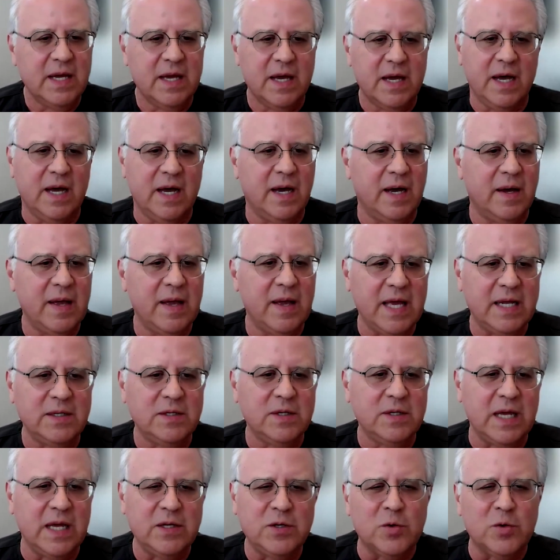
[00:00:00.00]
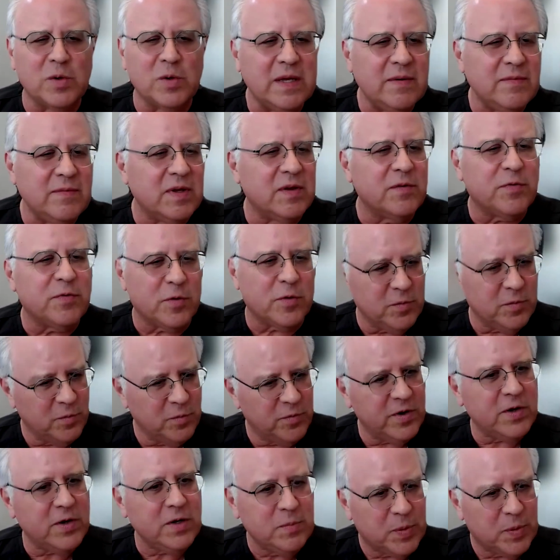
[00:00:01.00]
and you're leaving for
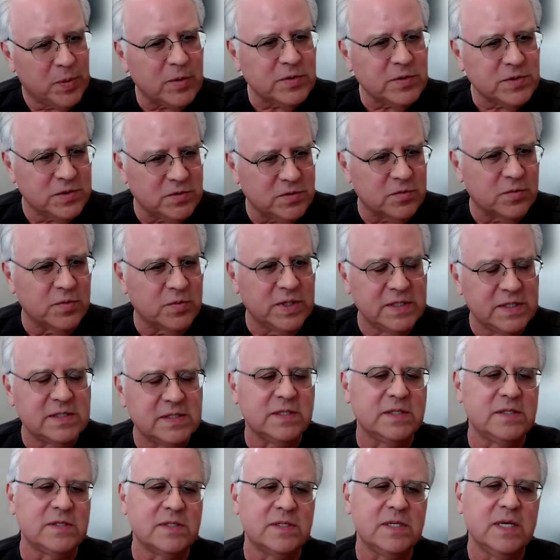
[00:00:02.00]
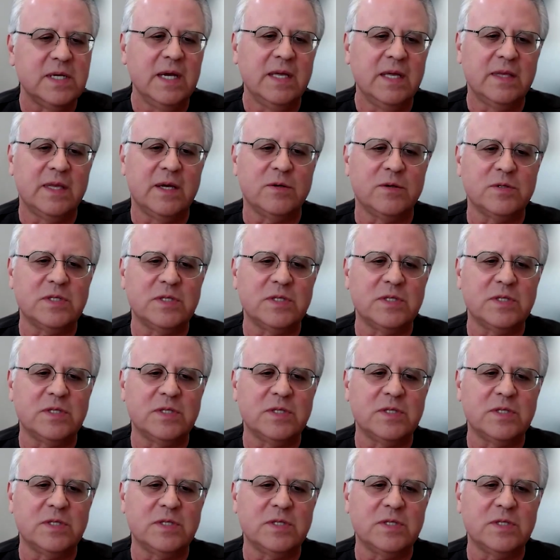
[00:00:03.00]
very personal reasons that are